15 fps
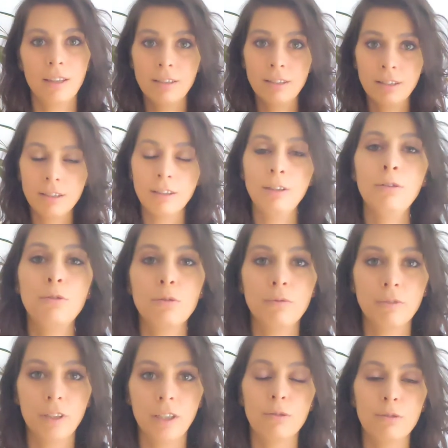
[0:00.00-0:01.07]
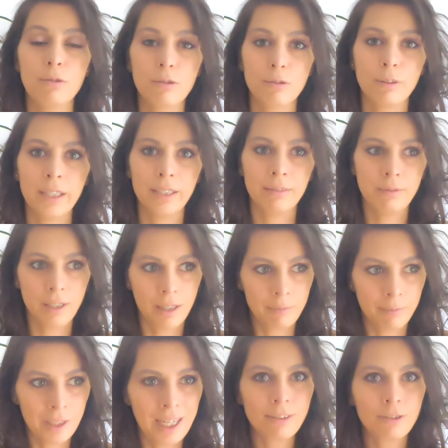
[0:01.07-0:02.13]
This is a YouTube video, so
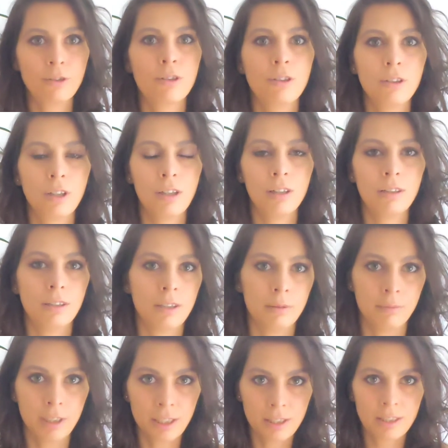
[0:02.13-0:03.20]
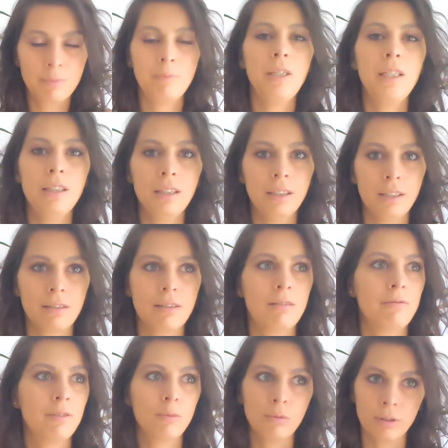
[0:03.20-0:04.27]
I'm not turned on and I'm not speaking as
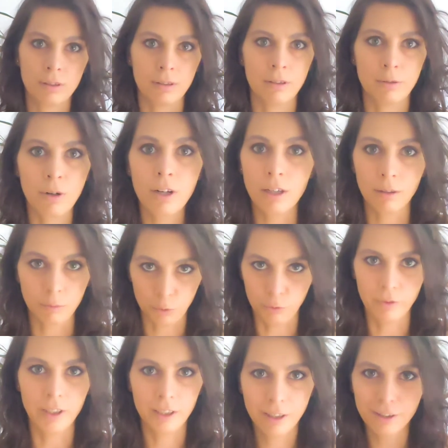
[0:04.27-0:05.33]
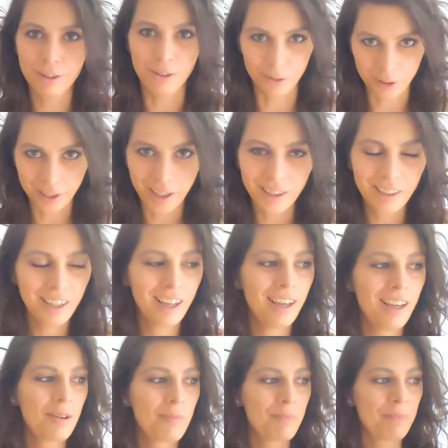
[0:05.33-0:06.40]
if it was an erotic movie here, okay?